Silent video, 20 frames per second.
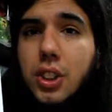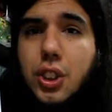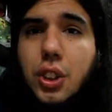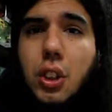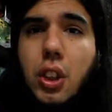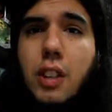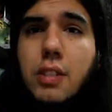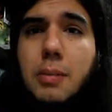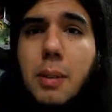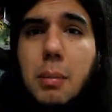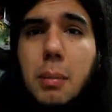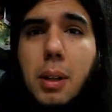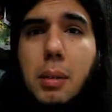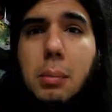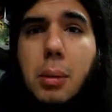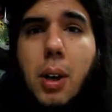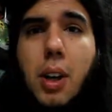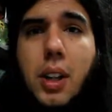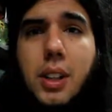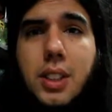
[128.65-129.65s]
I'll show off my
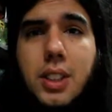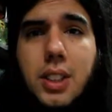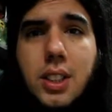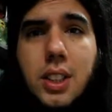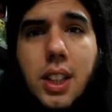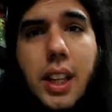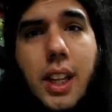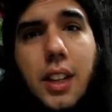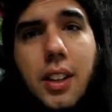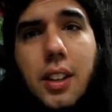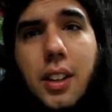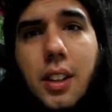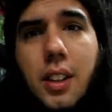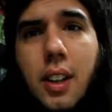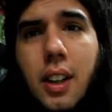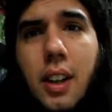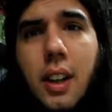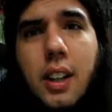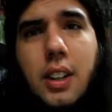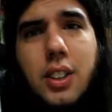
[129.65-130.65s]
big boxes
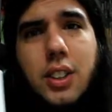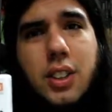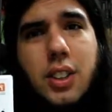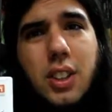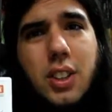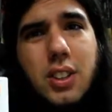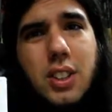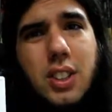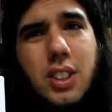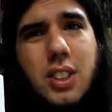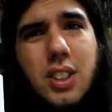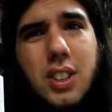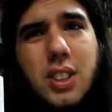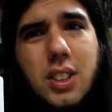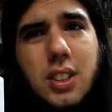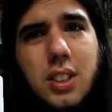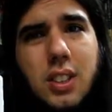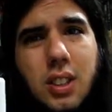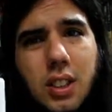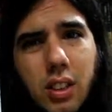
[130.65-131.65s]
later, just
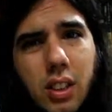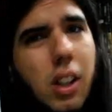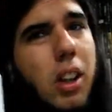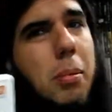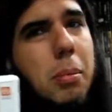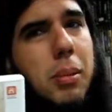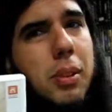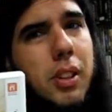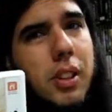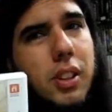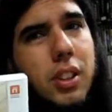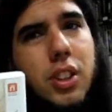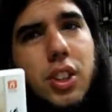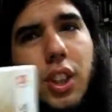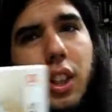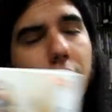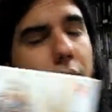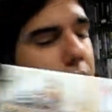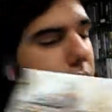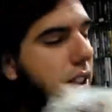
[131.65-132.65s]
because they're up in the
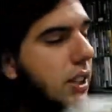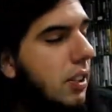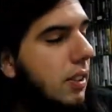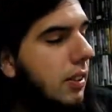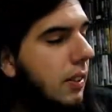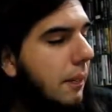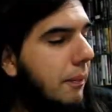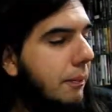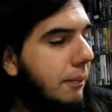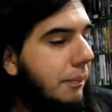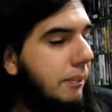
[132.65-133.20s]
shelves here.